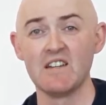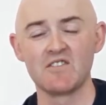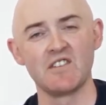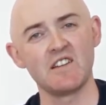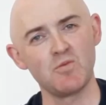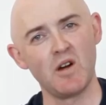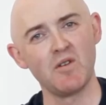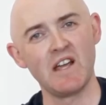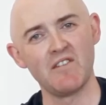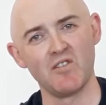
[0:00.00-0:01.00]
So that's why
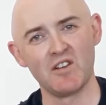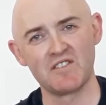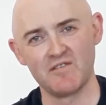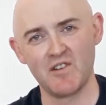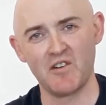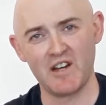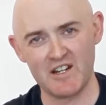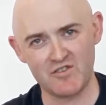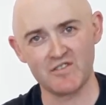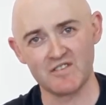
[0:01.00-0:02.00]
we have lots of
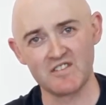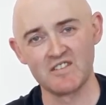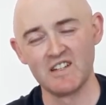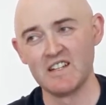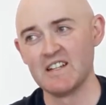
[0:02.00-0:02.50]
variations.